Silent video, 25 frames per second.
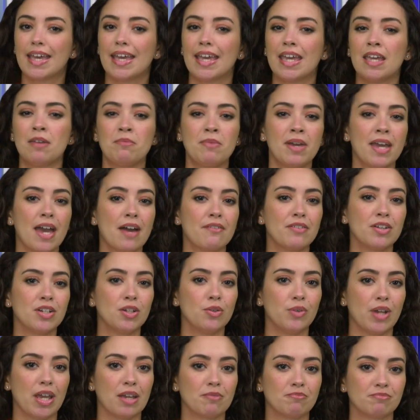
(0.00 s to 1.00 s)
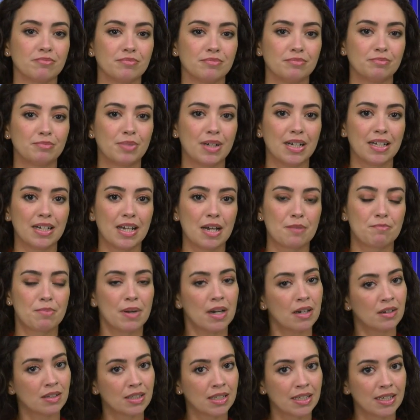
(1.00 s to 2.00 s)
it may have a new name, but
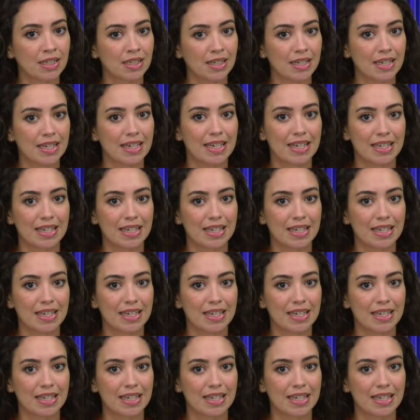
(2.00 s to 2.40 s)
apparently